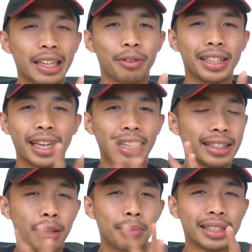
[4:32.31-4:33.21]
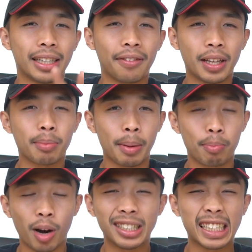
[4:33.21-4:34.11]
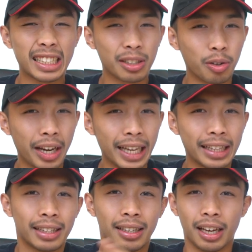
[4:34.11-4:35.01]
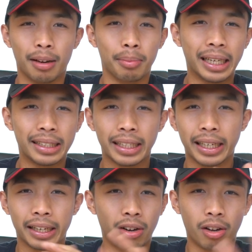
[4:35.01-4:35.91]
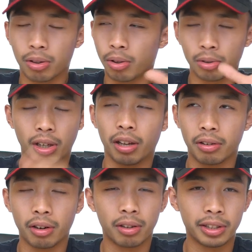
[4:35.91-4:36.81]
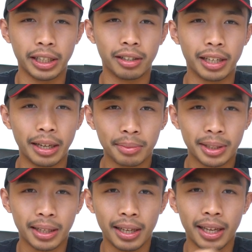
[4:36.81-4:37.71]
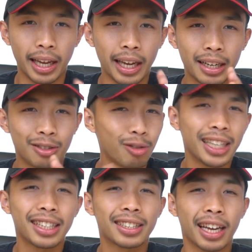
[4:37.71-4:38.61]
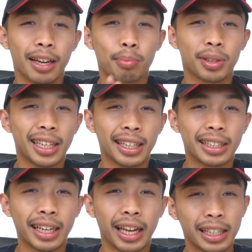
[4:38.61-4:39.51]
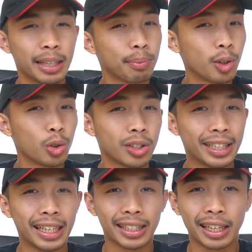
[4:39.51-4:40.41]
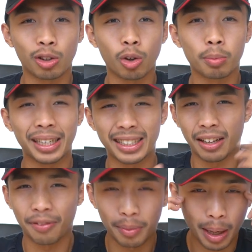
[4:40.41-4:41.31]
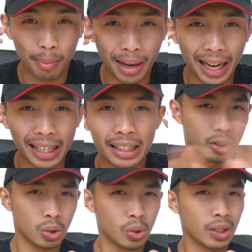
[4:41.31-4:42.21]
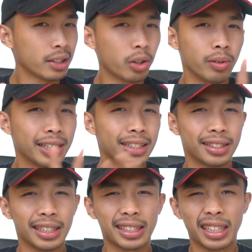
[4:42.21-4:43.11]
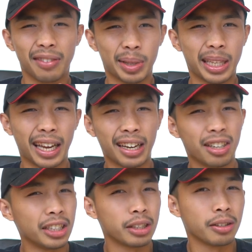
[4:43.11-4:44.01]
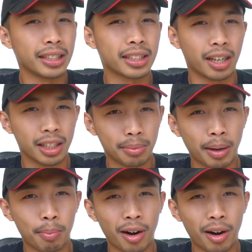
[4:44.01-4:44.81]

Anyways, I tell myself that my project is great, amazing, and all those other synonyms. And right as I am presenting, I keep those things I told myself in my mind. So not only does this give me the energy to discuss my